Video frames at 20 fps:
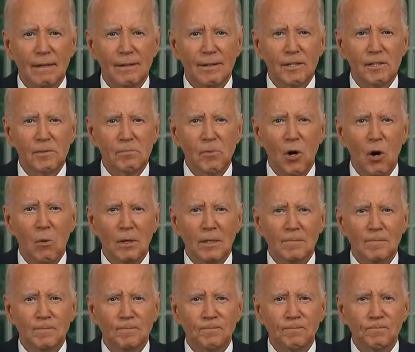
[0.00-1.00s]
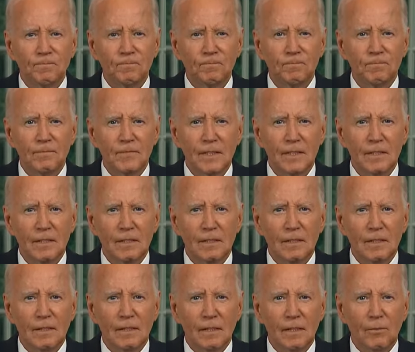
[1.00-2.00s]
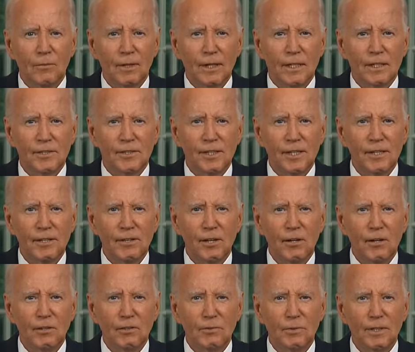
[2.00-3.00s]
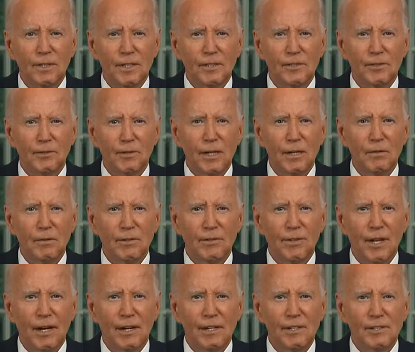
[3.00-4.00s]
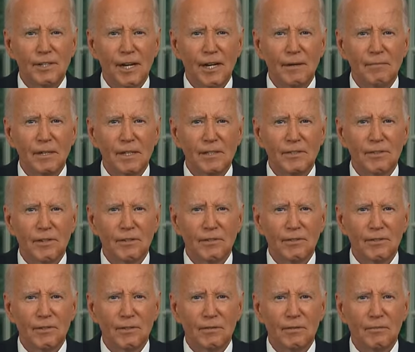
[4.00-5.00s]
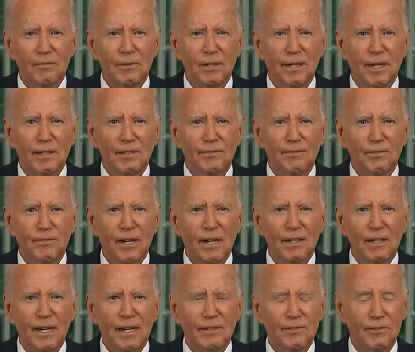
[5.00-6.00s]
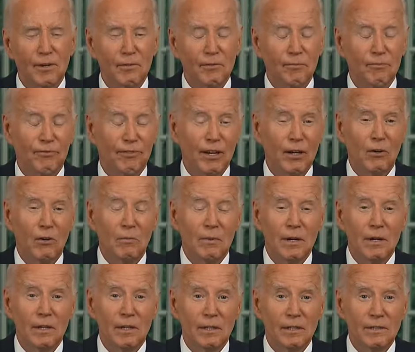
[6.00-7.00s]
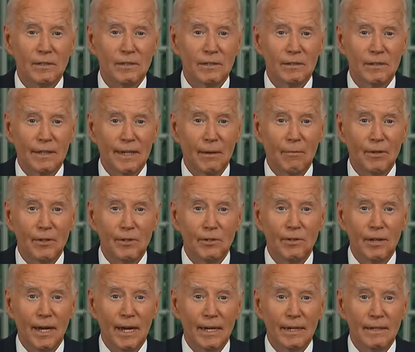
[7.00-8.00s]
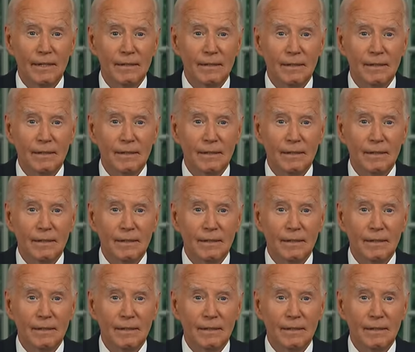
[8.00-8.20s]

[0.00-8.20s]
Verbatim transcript: In this moment, we can see those we disagree with not as enemies, but as fellow Americans. Can we do that?